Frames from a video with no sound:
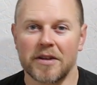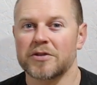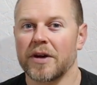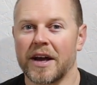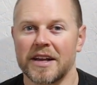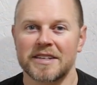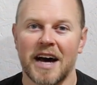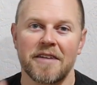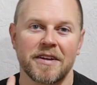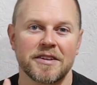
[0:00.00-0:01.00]
Let's go ahead and
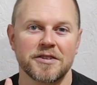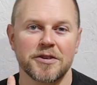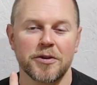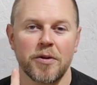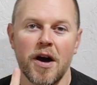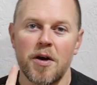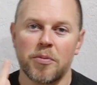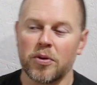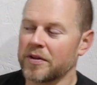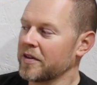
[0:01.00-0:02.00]
dive into
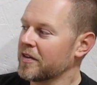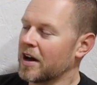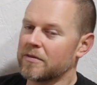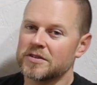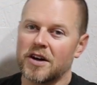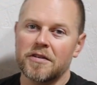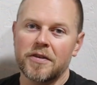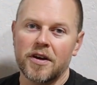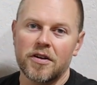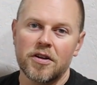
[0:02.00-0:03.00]
pulling these covers
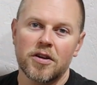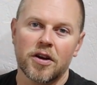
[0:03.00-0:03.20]
off here,